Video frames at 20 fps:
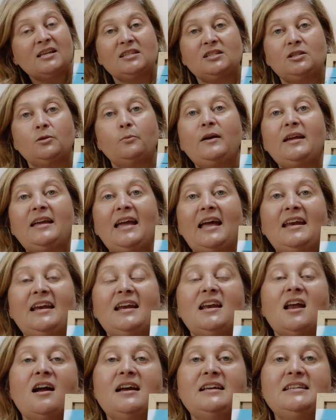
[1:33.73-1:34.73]
so we get
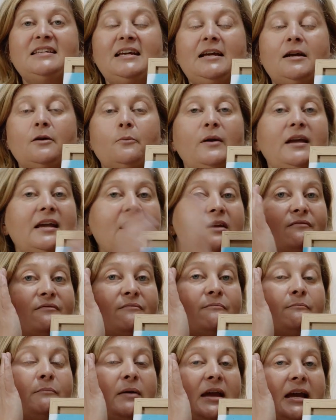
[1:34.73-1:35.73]
an idea, we can
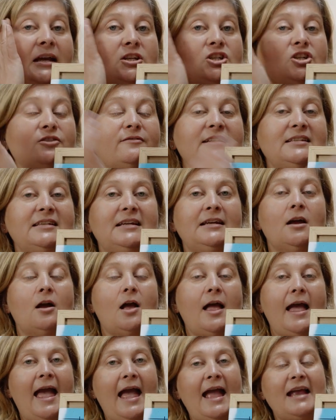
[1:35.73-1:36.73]
picture it in
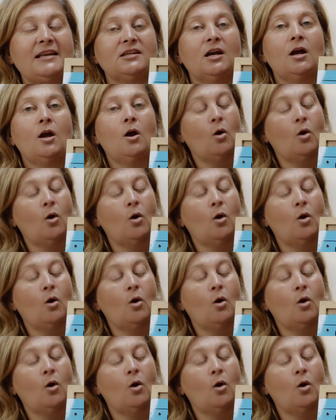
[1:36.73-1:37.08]
our head